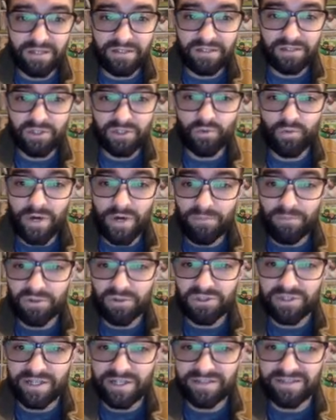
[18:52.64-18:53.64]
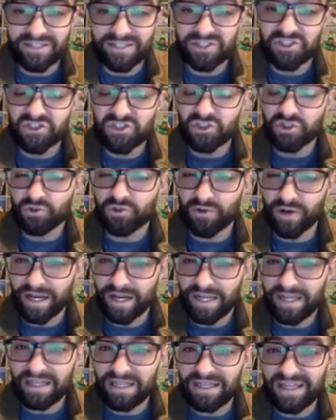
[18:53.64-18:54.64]
to represent the
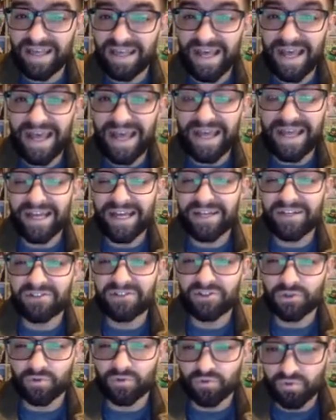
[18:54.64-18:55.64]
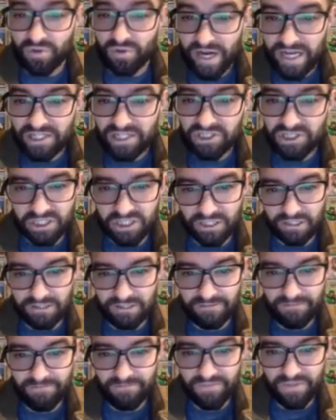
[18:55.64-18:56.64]
strength and direction
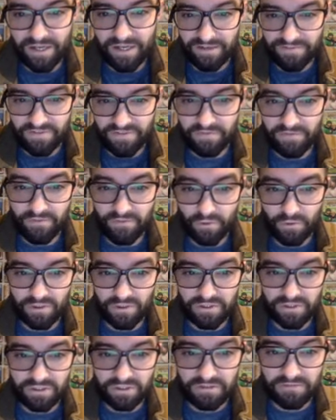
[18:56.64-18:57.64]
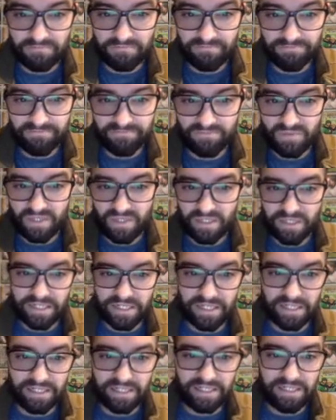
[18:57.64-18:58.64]
of the force,
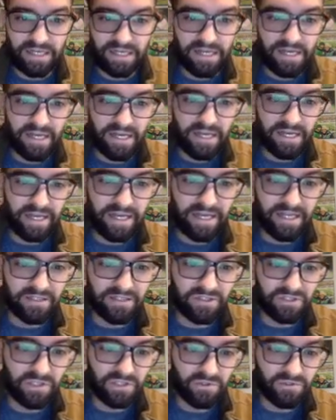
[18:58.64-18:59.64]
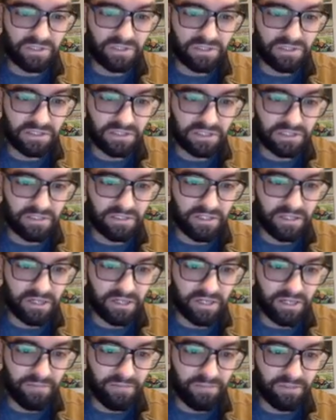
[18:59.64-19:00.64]
okay? And so a
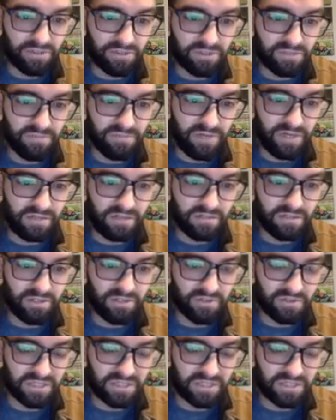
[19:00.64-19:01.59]
couple small notes,